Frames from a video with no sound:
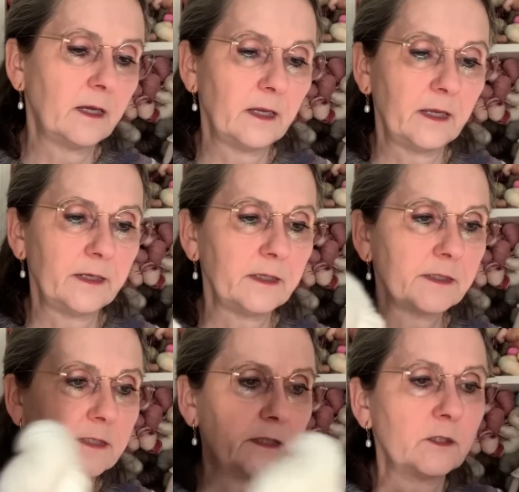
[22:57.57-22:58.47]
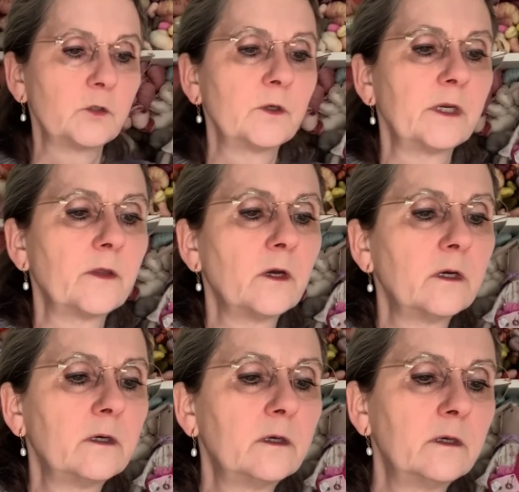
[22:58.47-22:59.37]
And it's knit together
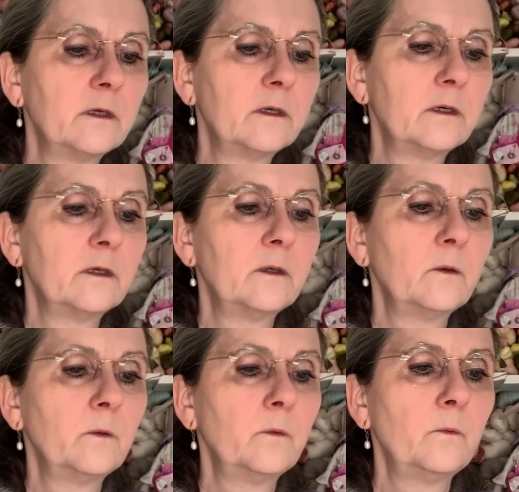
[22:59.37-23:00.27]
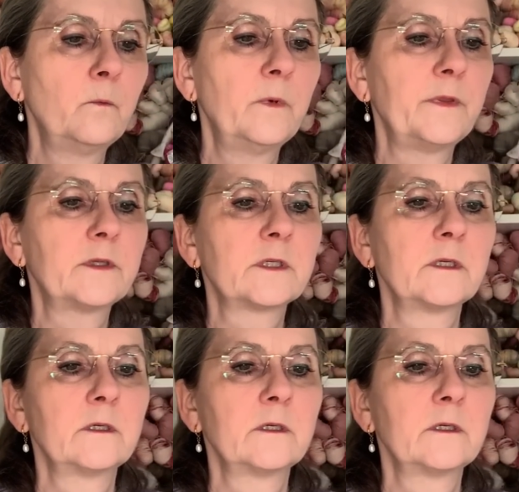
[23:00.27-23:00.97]
with